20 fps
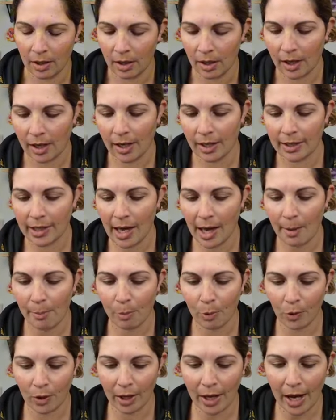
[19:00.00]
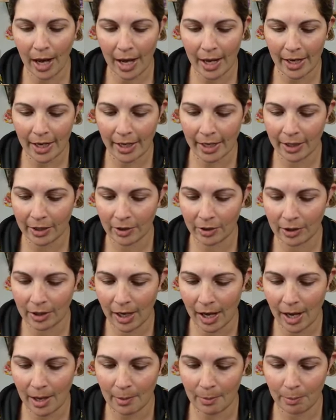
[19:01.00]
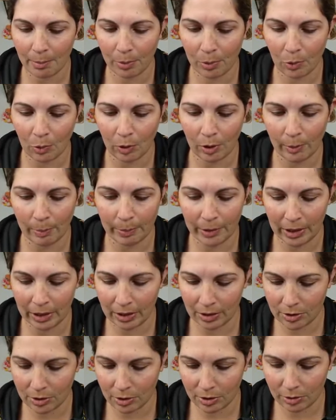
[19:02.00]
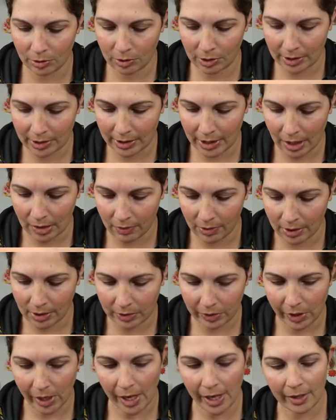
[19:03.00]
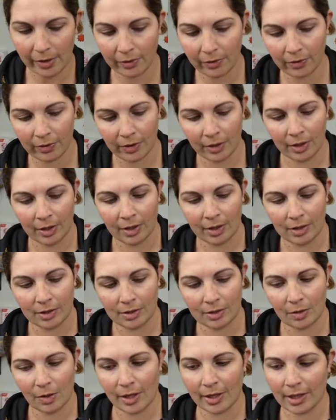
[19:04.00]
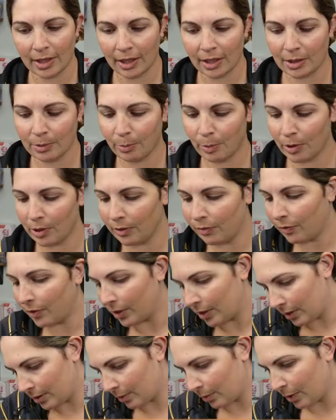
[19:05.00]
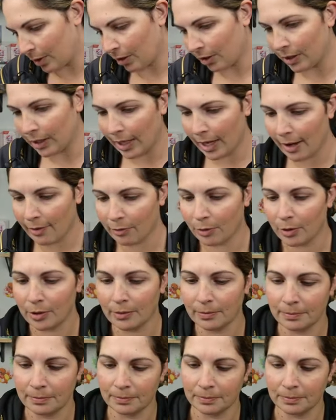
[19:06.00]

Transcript: Uh, yeah, poor guy could not pull a Pikachu to save his life. So I think it's pretty funny that we already have one.